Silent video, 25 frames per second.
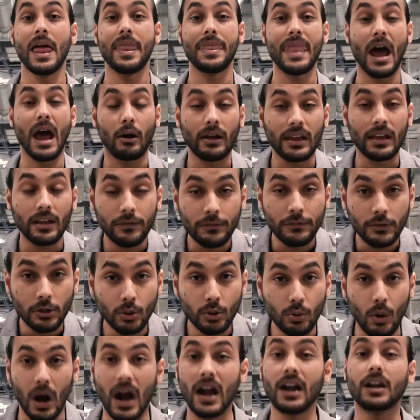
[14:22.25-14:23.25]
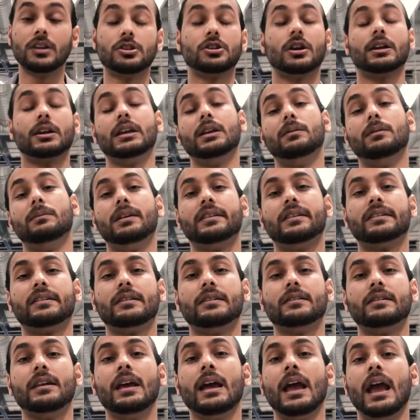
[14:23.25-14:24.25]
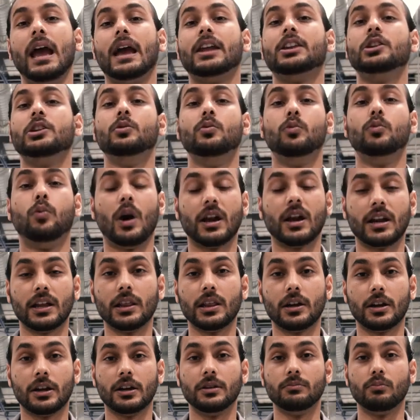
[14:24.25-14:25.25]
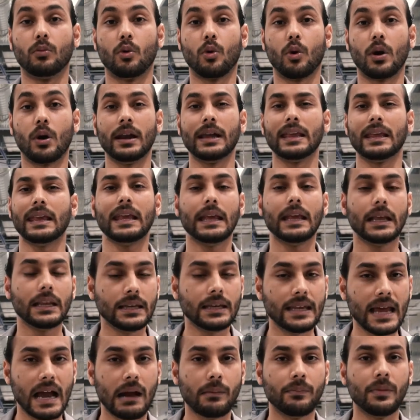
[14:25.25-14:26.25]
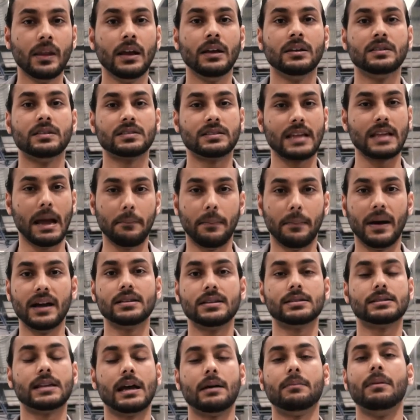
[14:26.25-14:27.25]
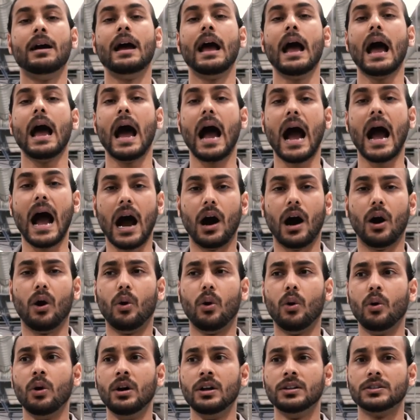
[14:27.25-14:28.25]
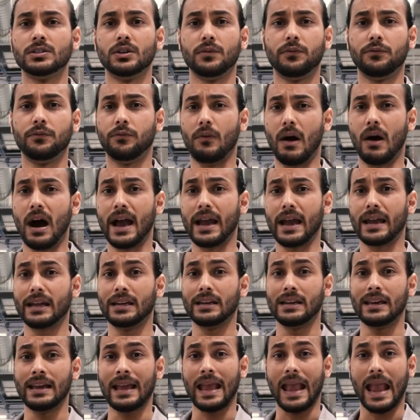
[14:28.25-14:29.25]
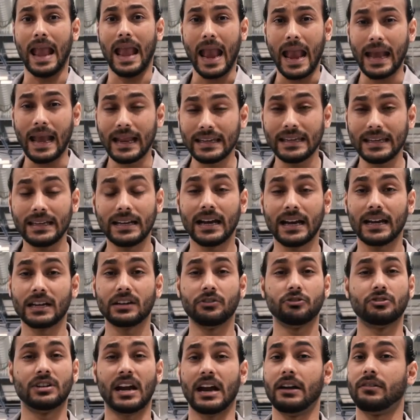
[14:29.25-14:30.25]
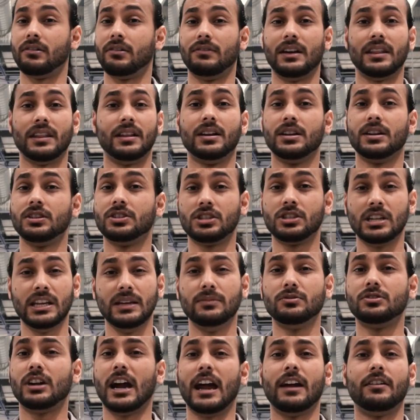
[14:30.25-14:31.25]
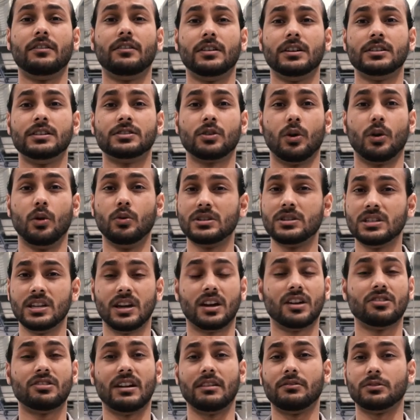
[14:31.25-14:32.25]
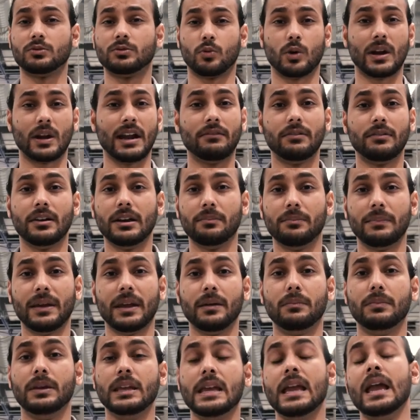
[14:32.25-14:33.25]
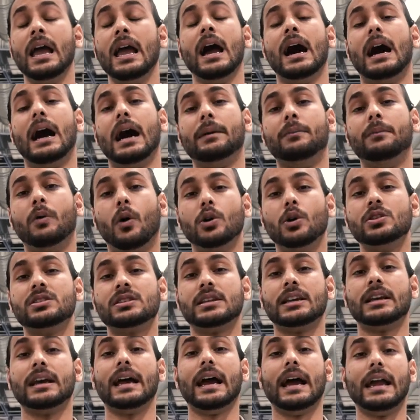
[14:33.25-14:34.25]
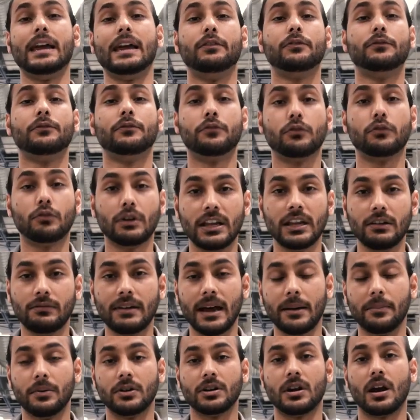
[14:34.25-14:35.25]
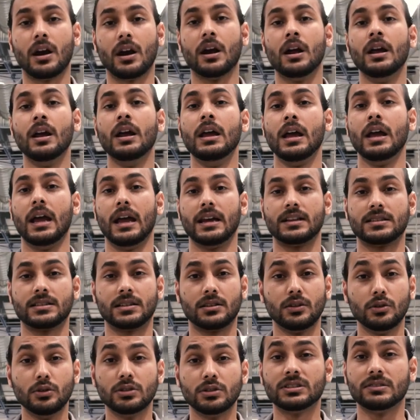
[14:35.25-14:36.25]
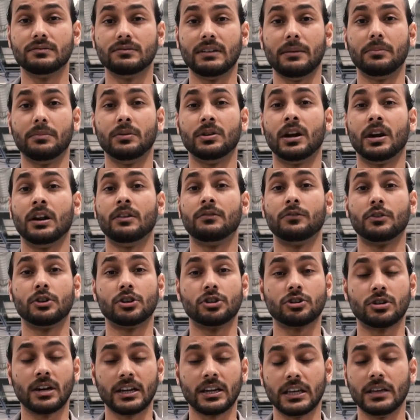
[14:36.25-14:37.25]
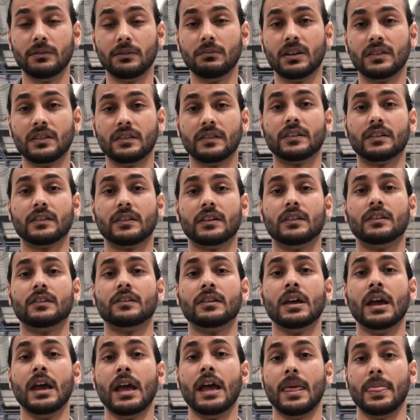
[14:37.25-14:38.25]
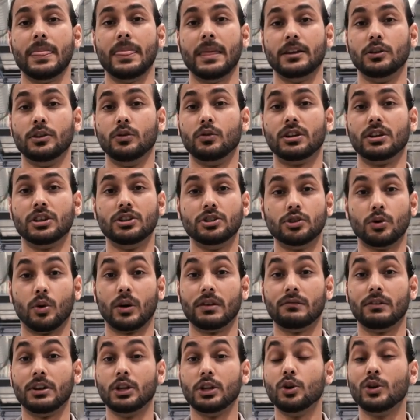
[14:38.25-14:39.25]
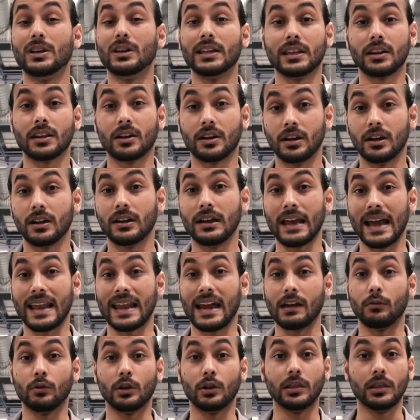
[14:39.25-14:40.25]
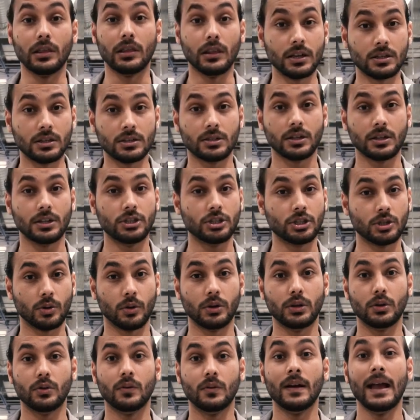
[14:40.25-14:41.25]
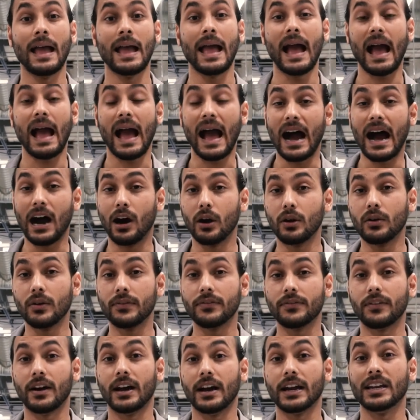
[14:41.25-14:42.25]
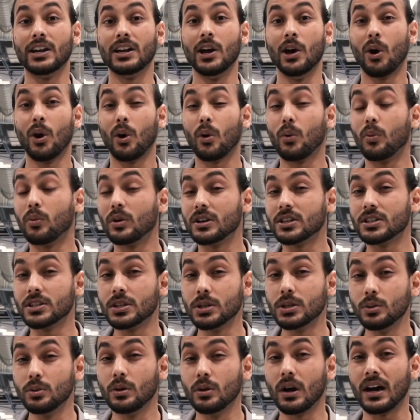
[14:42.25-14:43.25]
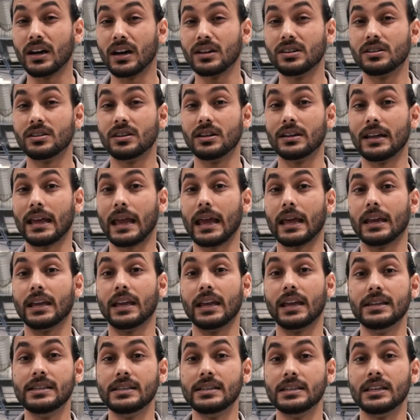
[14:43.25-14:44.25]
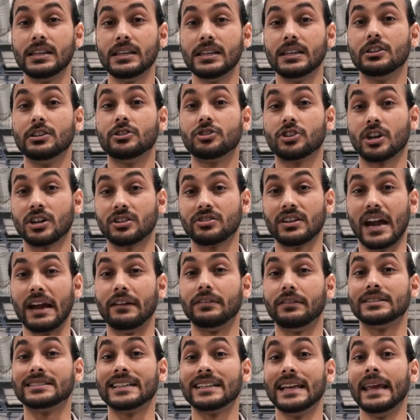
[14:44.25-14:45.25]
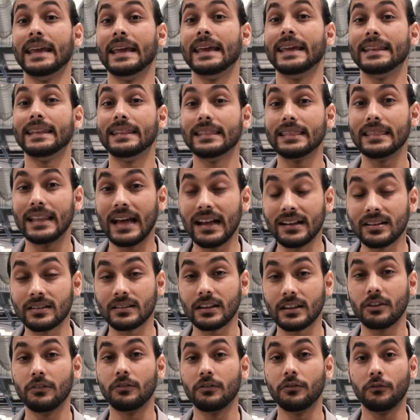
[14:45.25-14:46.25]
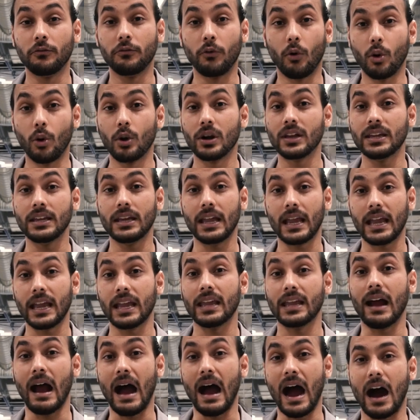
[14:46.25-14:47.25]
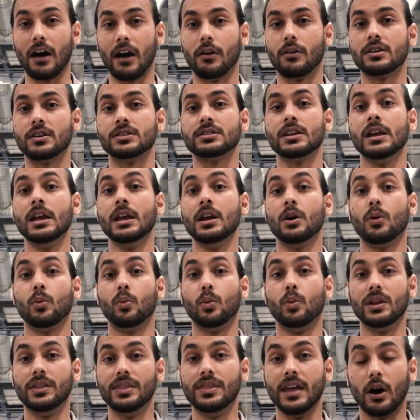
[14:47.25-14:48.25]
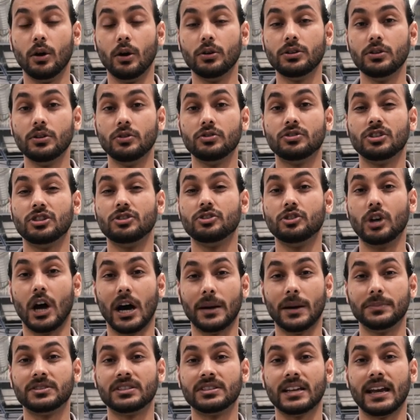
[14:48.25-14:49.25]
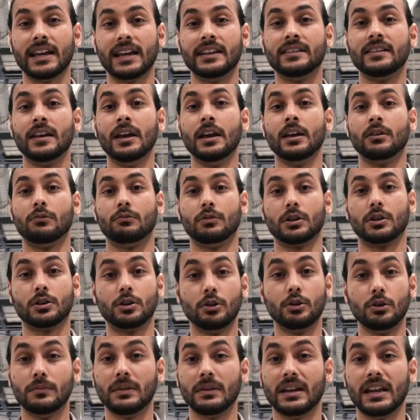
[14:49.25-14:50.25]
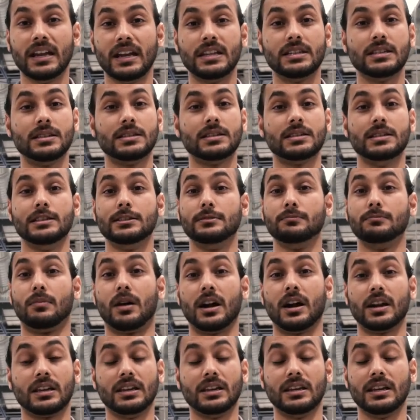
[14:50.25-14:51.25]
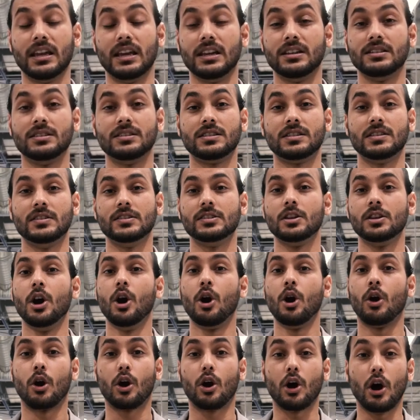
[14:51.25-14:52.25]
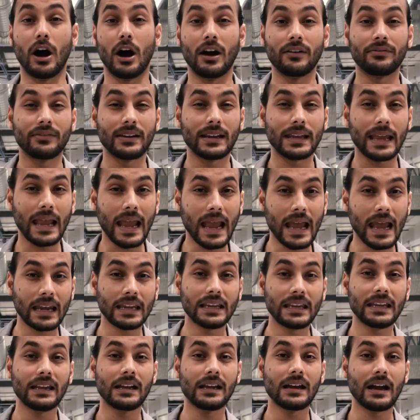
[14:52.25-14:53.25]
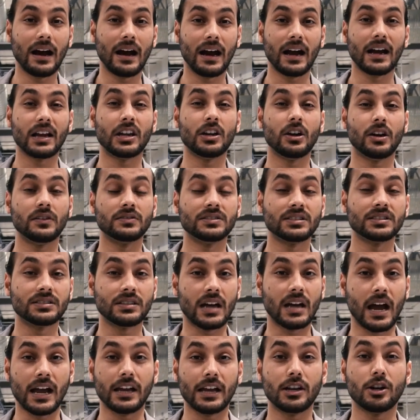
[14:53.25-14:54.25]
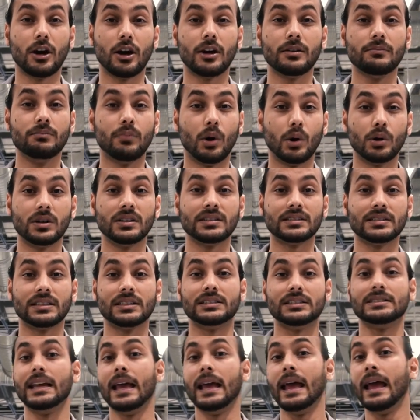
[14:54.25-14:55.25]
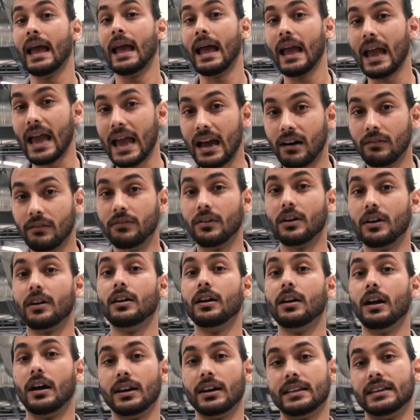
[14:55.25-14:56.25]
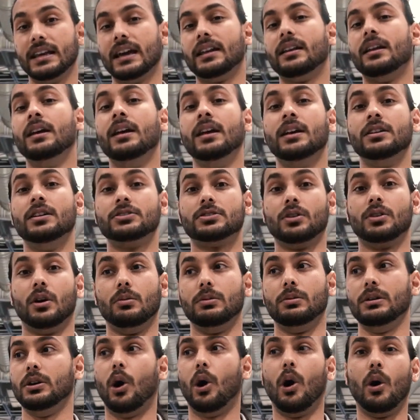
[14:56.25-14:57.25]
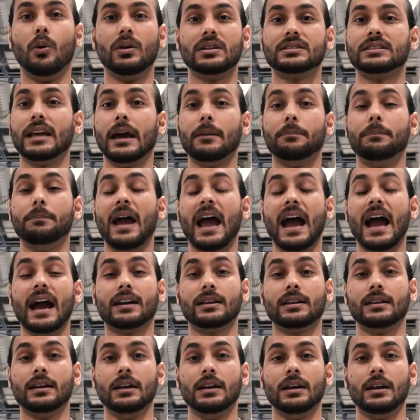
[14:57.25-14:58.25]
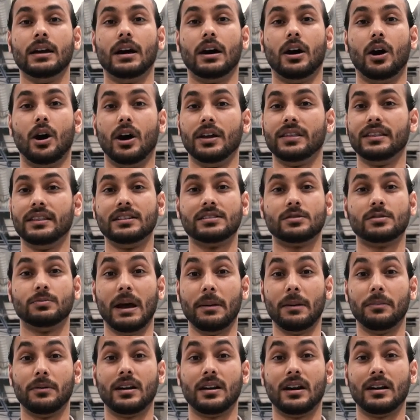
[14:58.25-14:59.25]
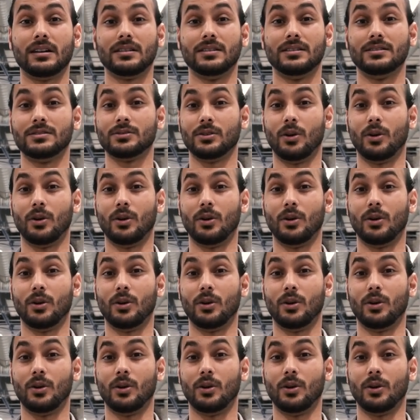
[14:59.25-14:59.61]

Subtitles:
Now, if you are a trucking business and you want to learn more in depth, step by step, how to find any kind of driver, whether it's team drivers, OTR drivers, whatever it may be, I'm hosting a free webinar, exclusive webinar for trucking businesses that you can join, where you can learn, and I will literally show you how to find over 218 truck drivers in less than 48 hours without using job sites, recruitment agencies, marketing agencies, or offering any kind of sign-on bonuses ever again. So we always get packed on this webinar.